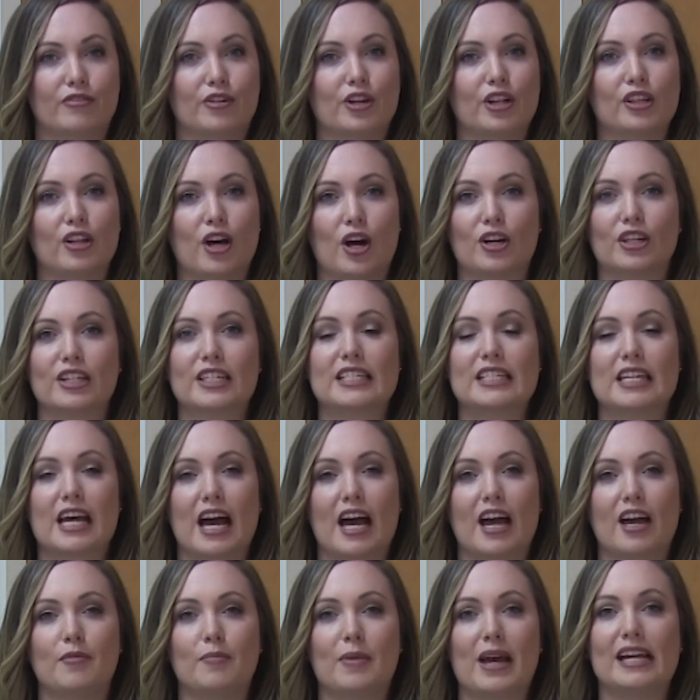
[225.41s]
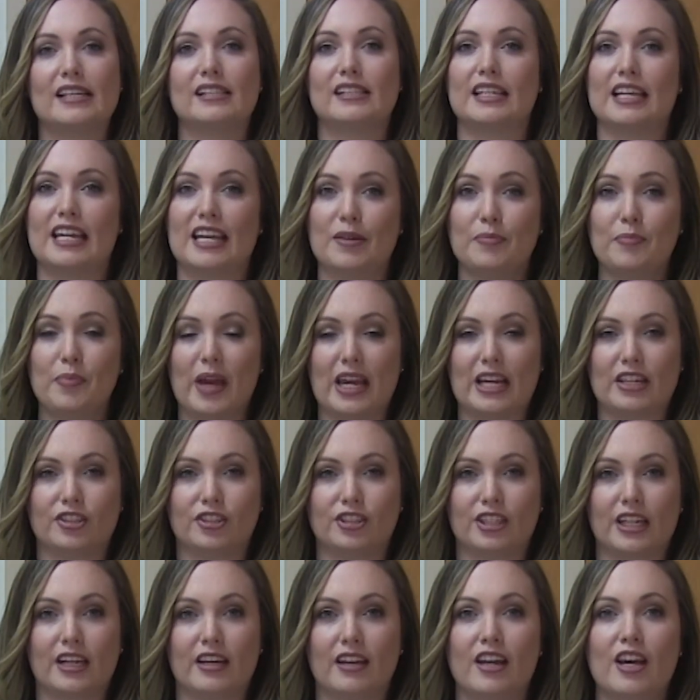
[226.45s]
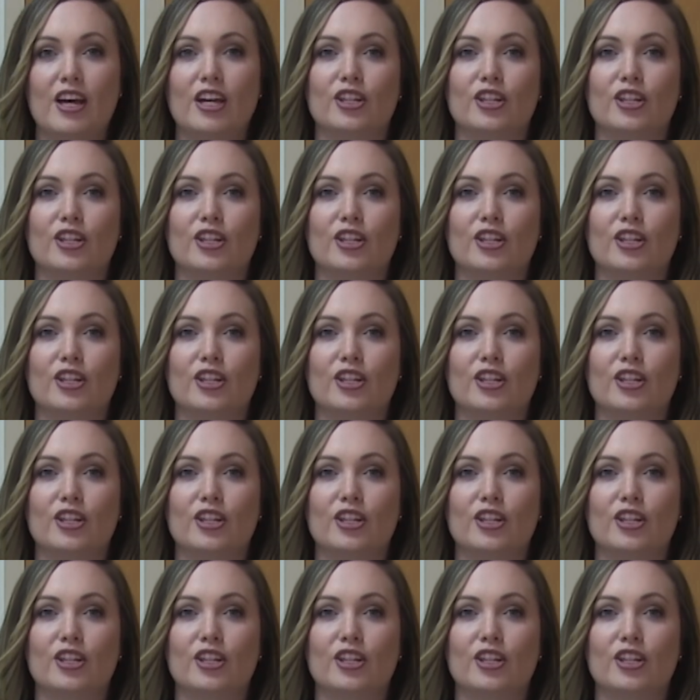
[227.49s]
for a longer time as an inpatient,